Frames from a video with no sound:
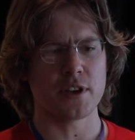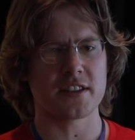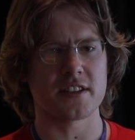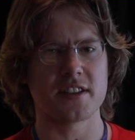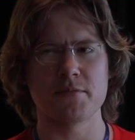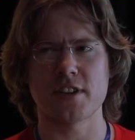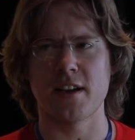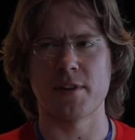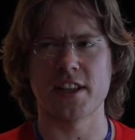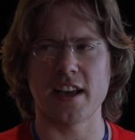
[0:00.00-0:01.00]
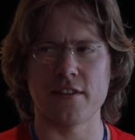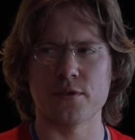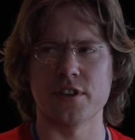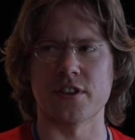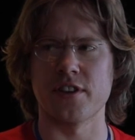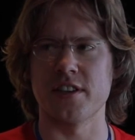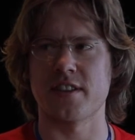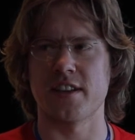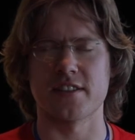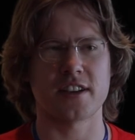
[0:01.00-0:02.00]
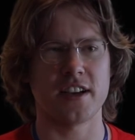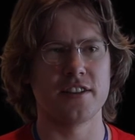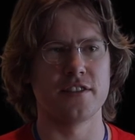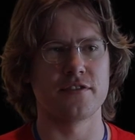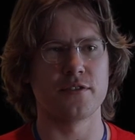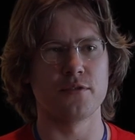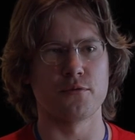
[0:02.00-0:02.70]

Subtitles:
But at the same time, I think everyone agrees that it's kind of